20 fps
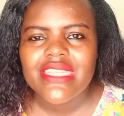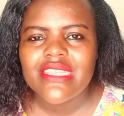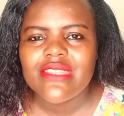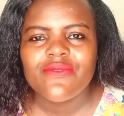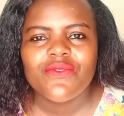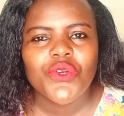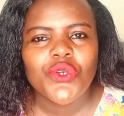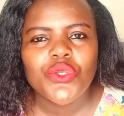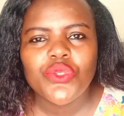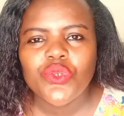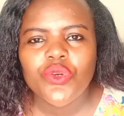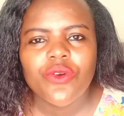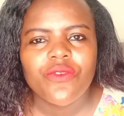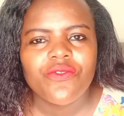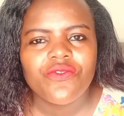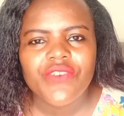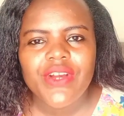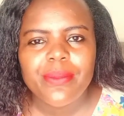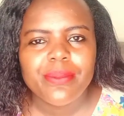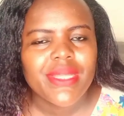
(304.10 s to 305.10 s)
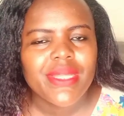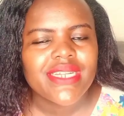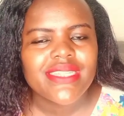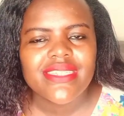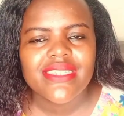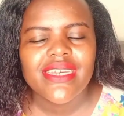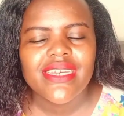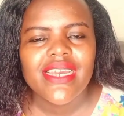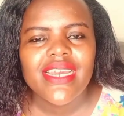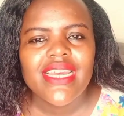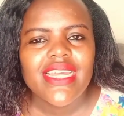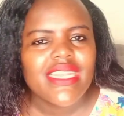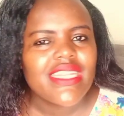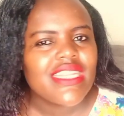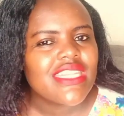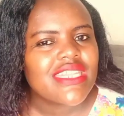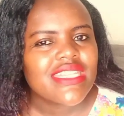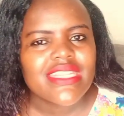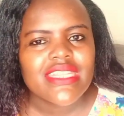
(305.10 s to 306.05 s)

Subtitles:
is for you to confirm that this